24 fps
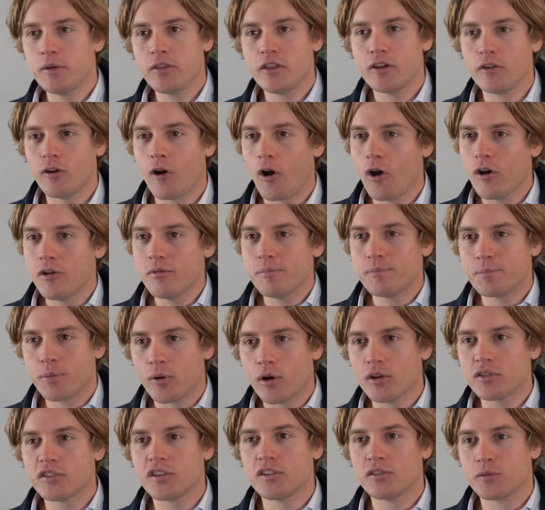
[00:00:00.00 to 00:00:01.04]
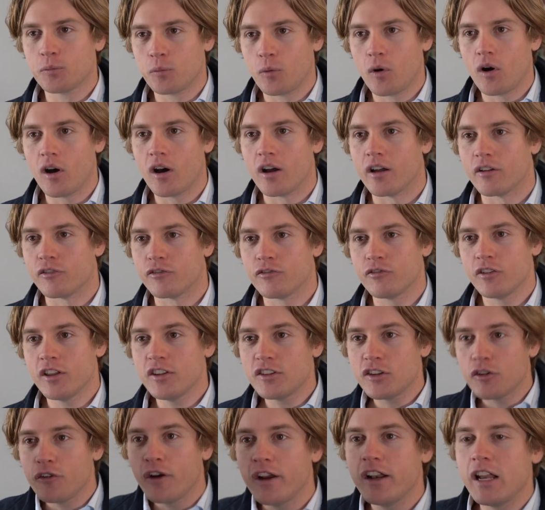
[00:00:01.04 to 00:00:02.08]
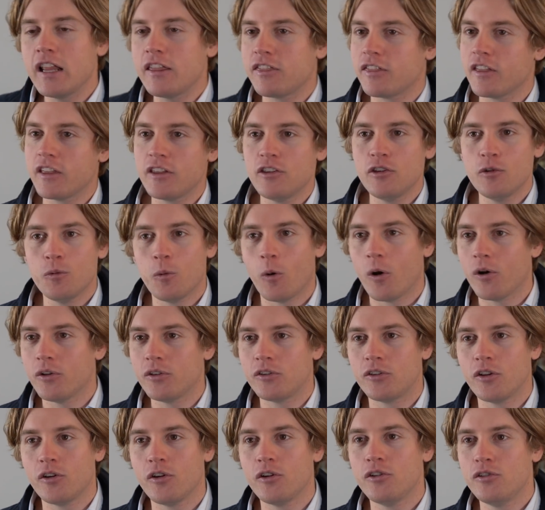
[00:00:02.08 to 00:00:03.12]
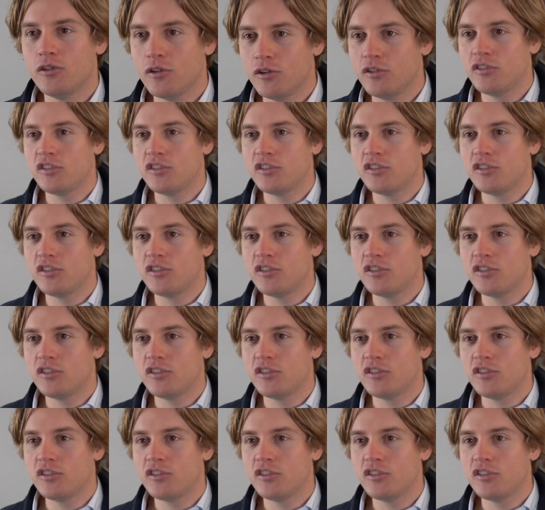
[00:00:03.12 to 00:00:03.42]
with your own boss's wife. Is there anything you won't do, you